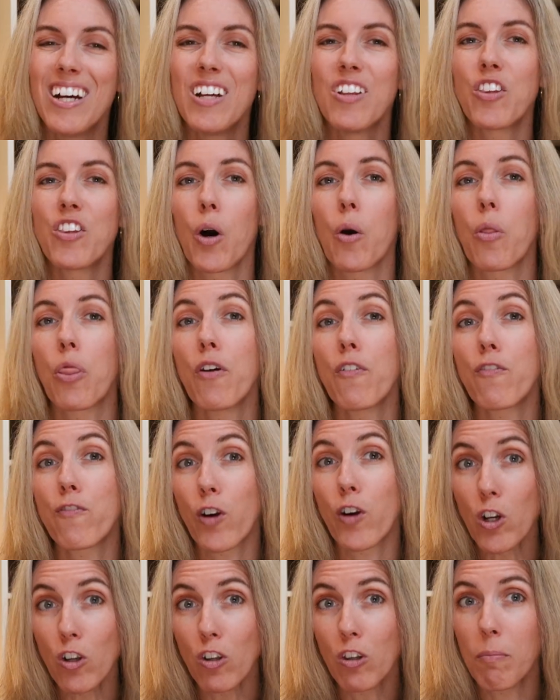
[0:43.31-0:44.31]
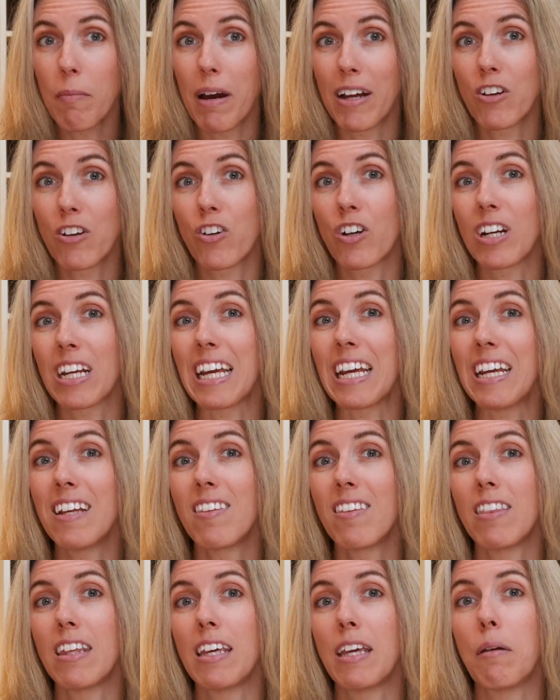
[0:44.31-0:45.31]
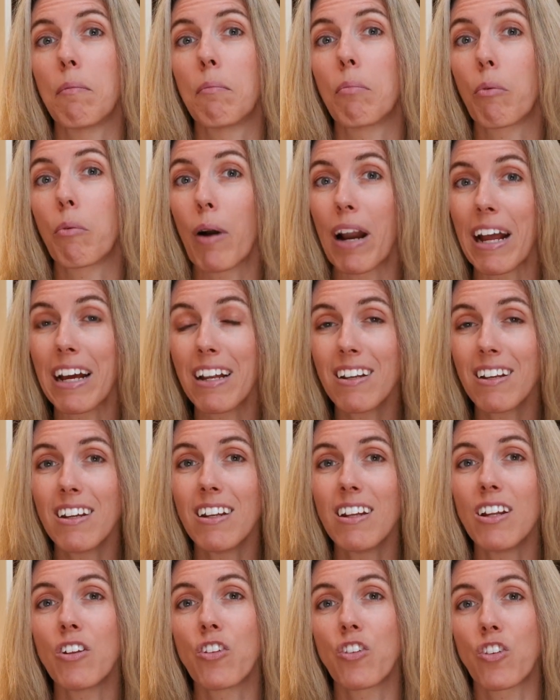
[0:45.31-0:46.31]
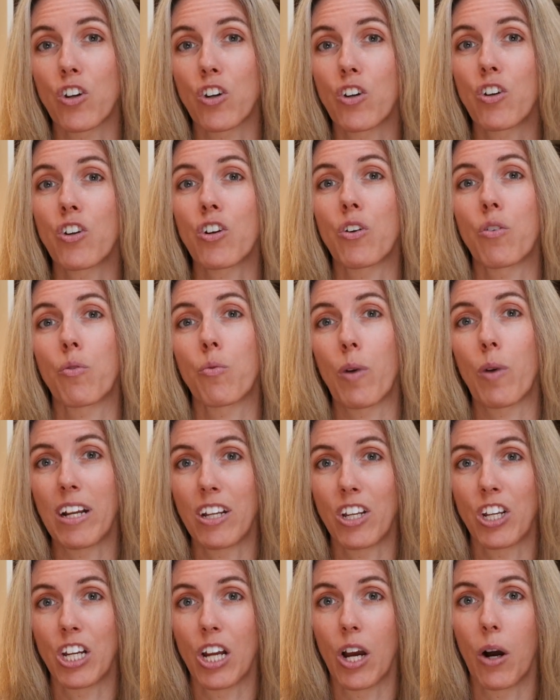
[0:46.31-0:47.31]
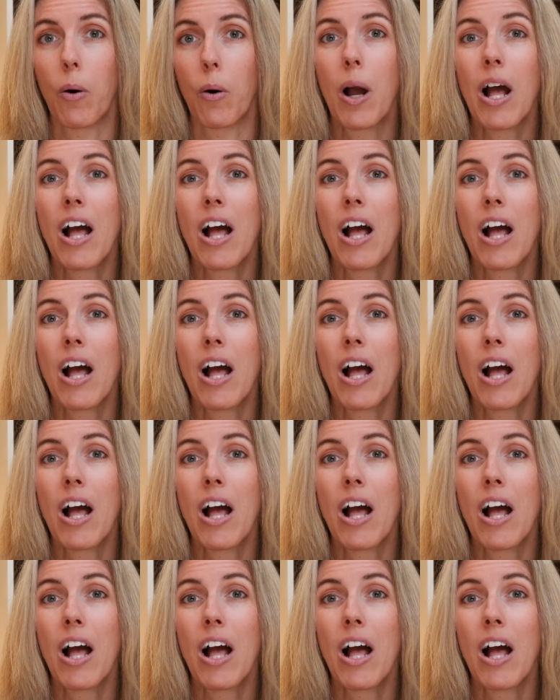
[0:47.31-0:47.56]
So the first metric is the branded search ratio.